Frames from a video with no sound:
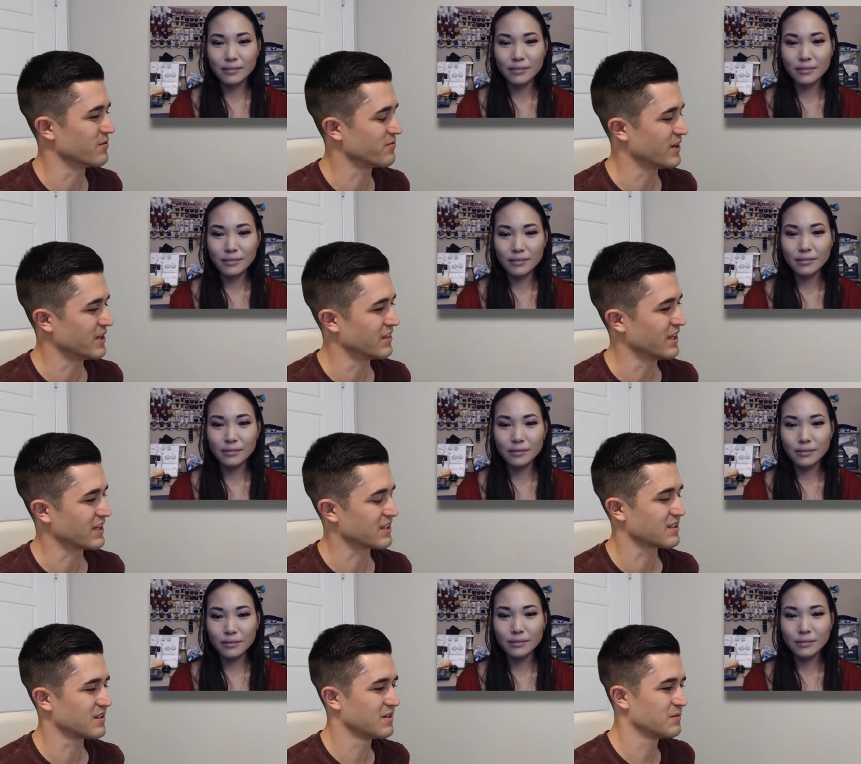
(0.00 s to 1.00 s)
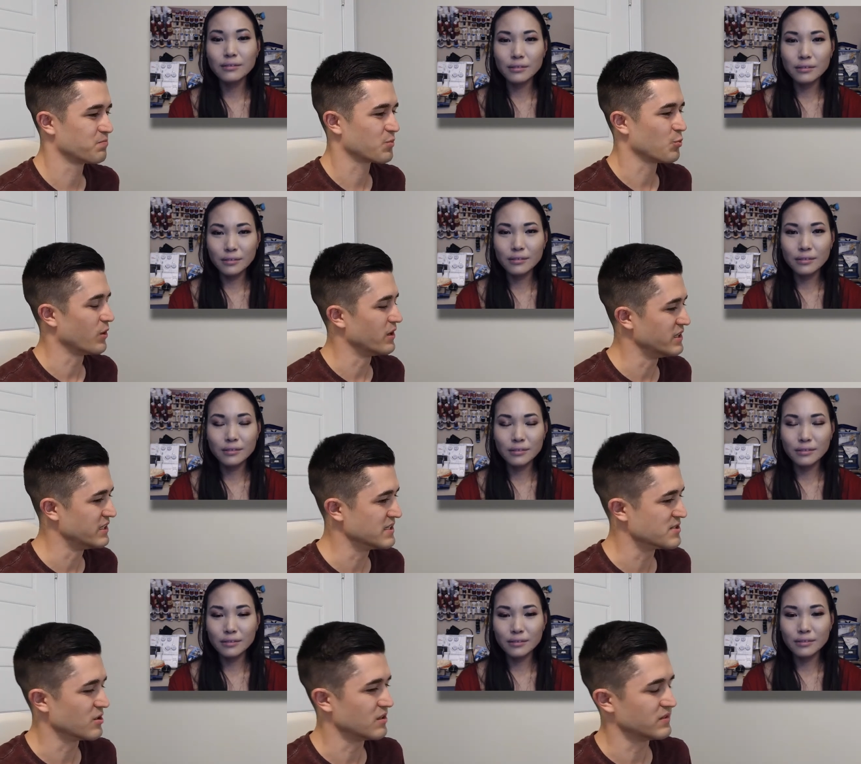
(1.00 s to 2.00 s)
Speaker 1: to find like what it
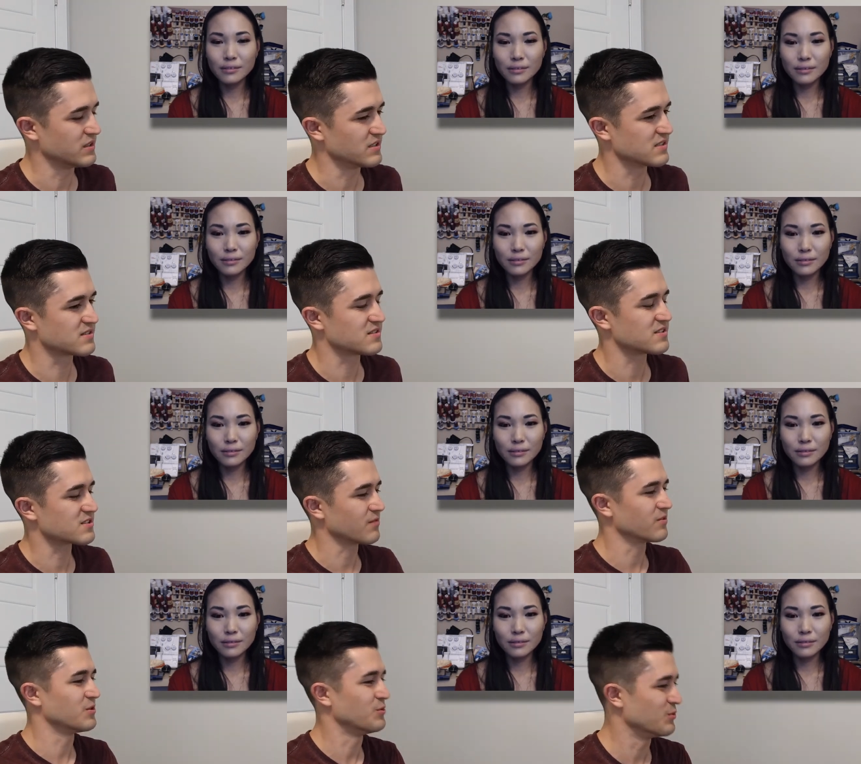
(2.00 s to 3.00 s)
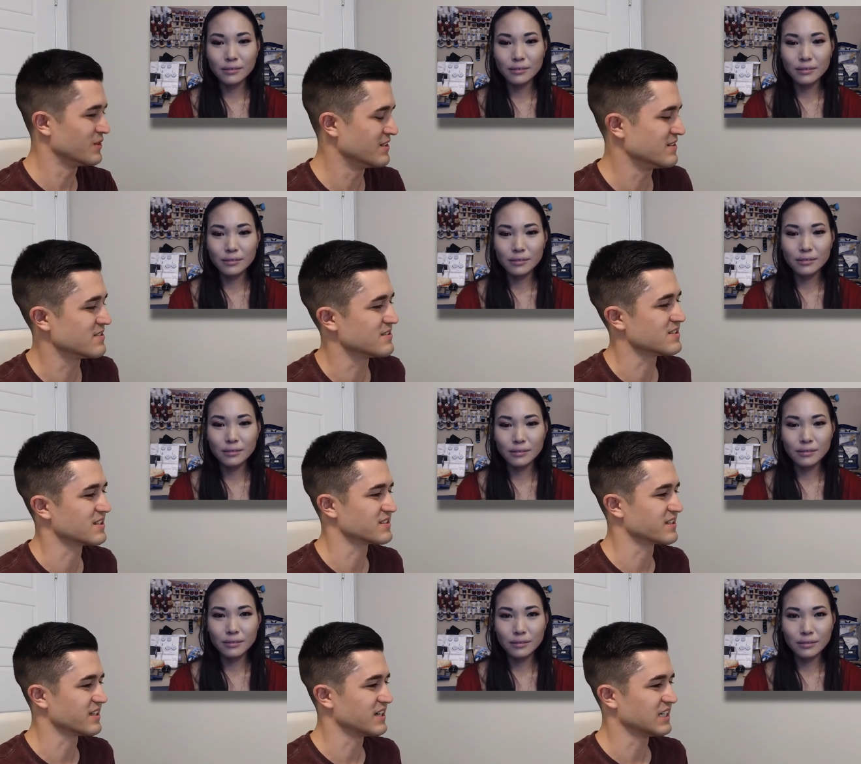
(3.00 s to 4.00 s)
is, or even just discover new ones and things
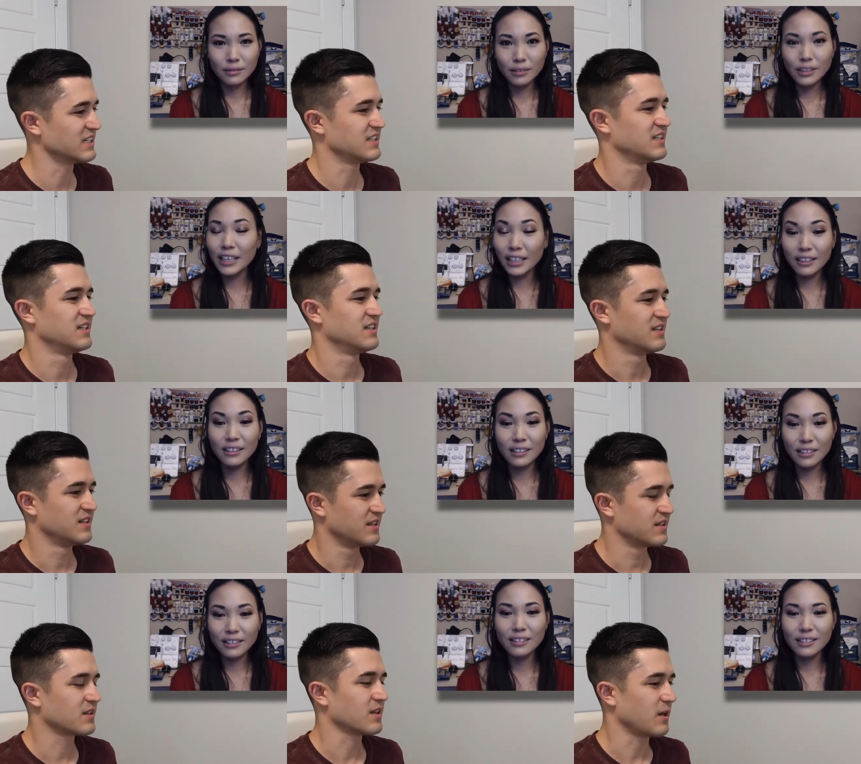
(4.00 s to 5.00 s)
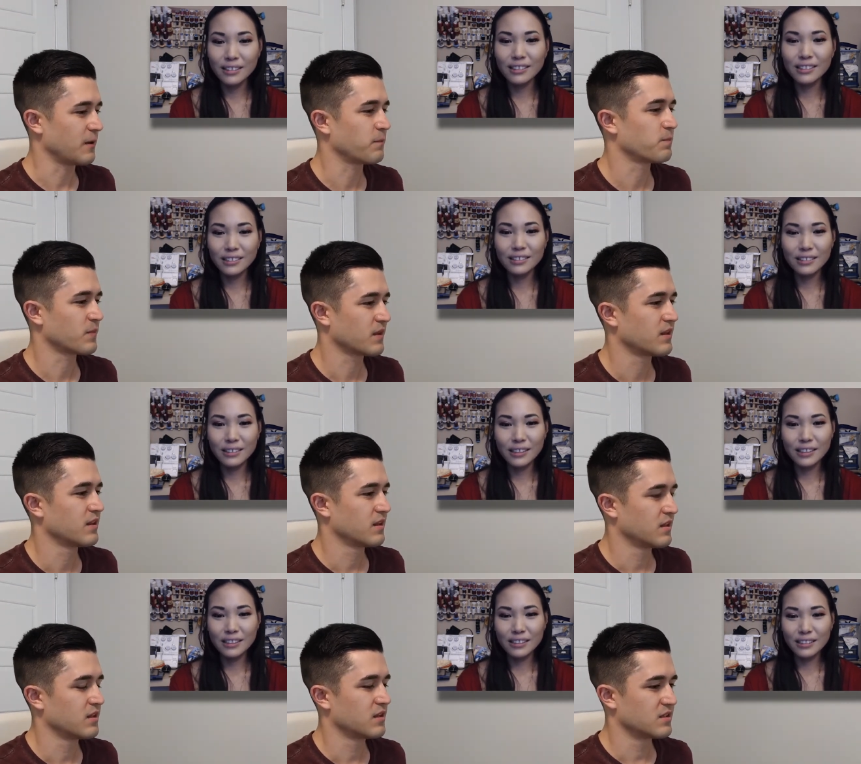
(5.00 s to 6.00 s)
like that. Yeah. Yeah.
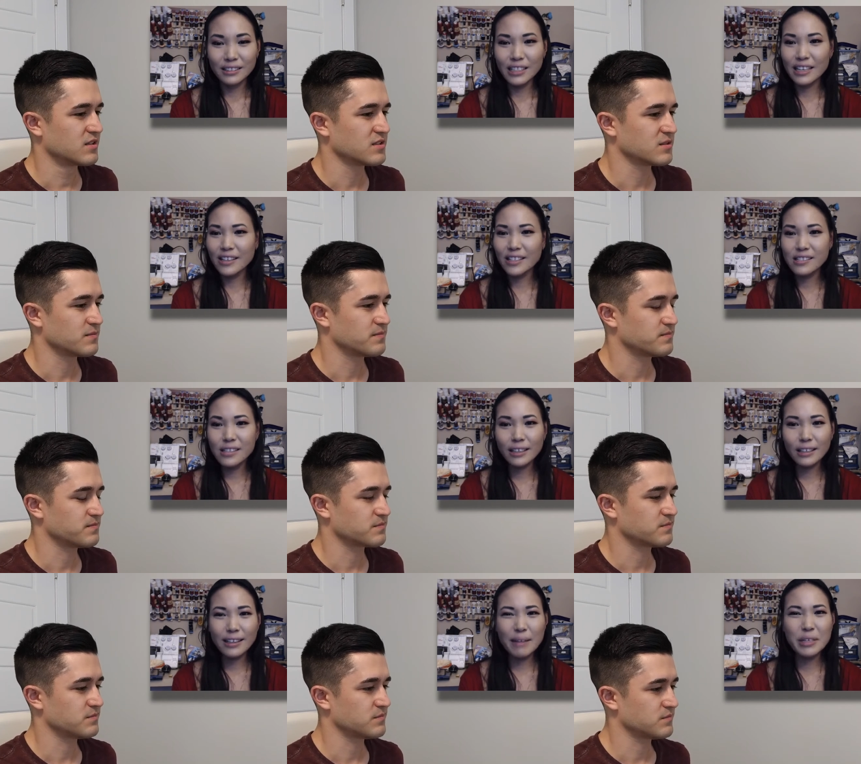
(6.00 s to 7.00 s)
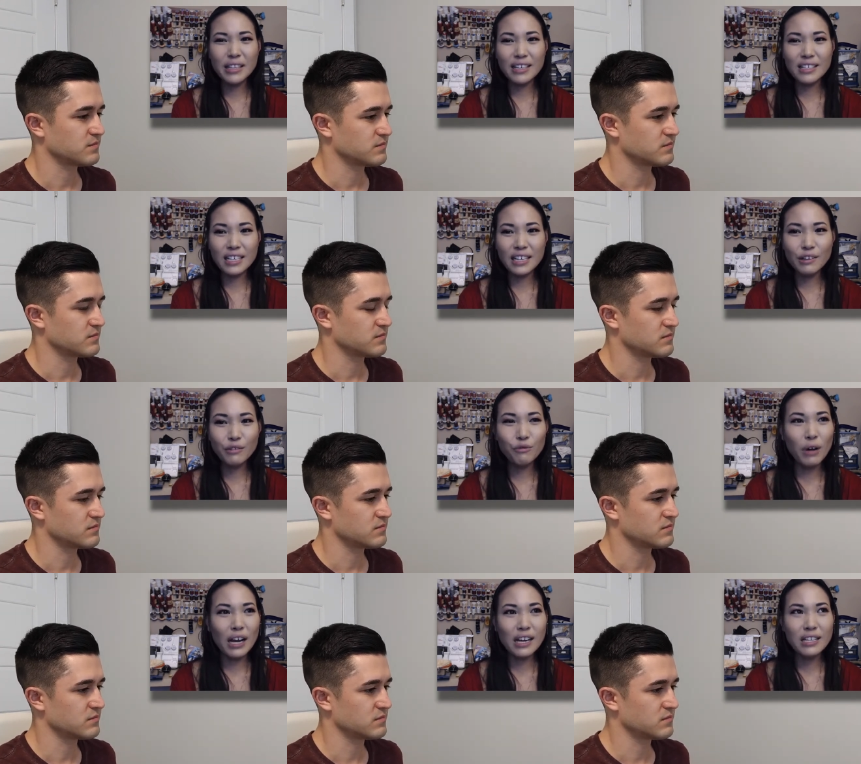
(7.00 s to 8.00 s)
Speaker 2: Yeah, that's like I mean that's kind of
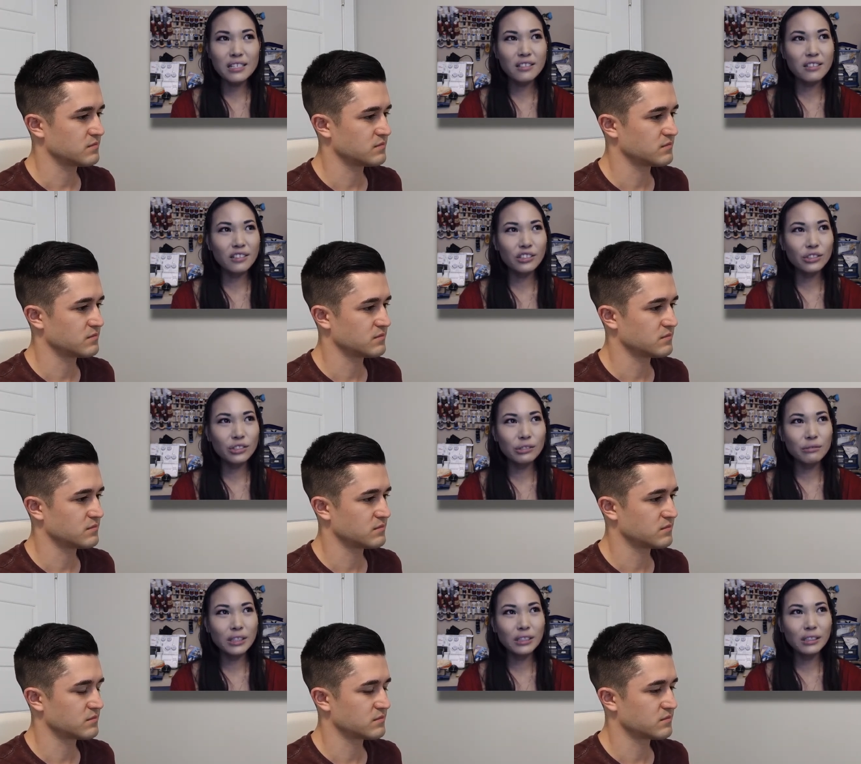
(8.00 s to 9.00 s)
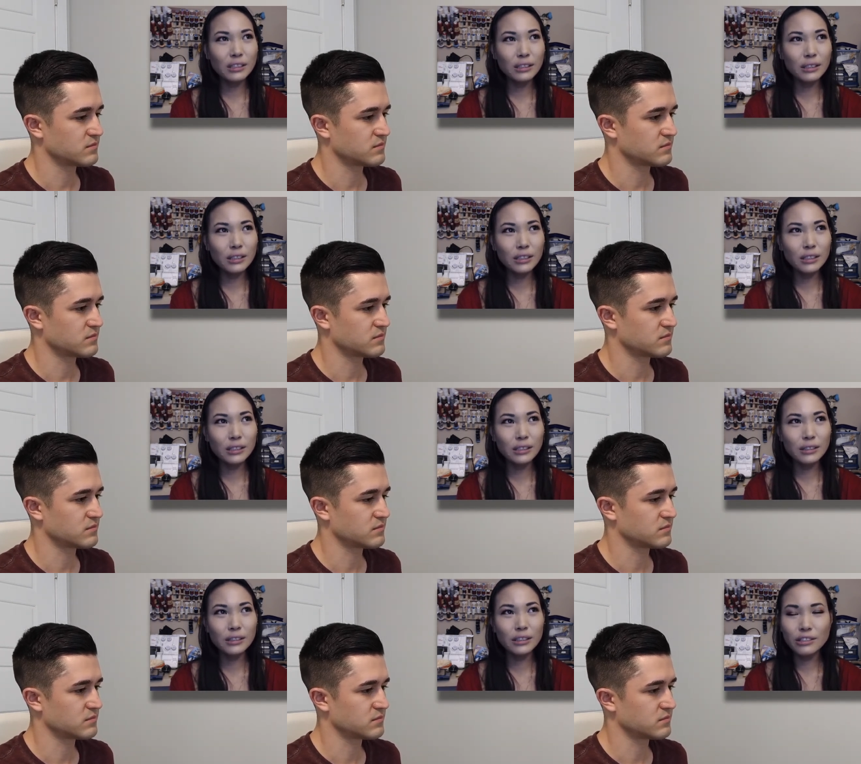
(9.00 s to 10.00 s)
why I started doing uh,
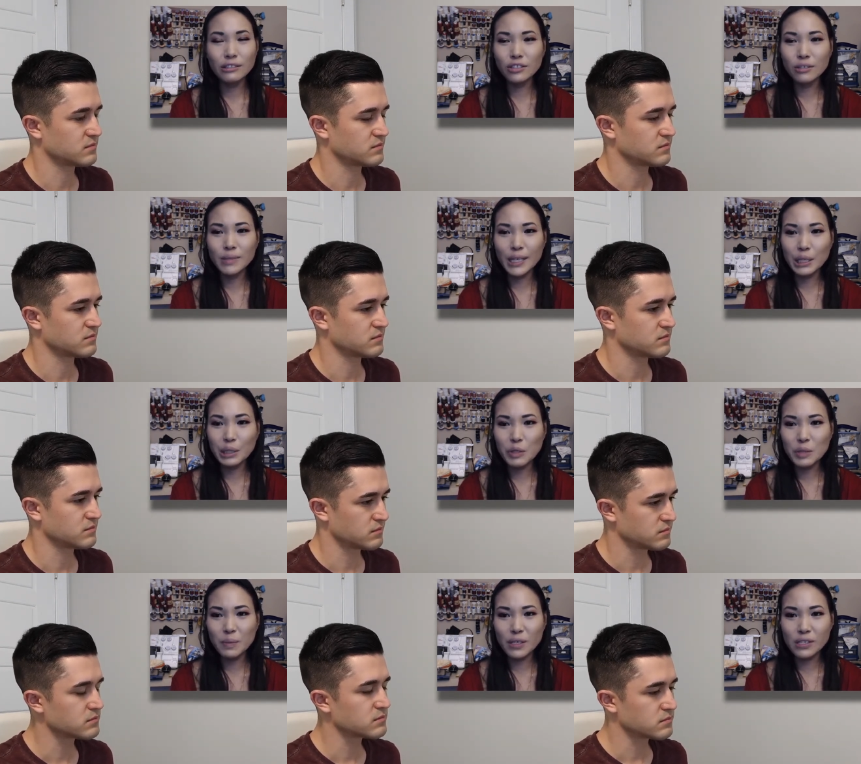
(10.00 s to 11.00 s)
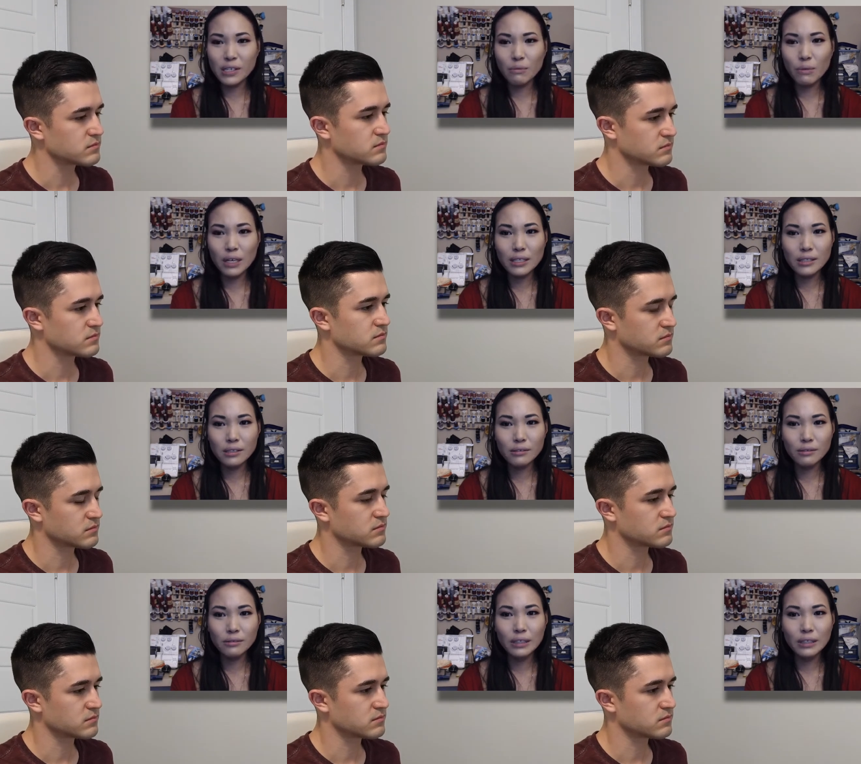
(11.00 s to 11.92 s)
a YouTube channel was because I wanted to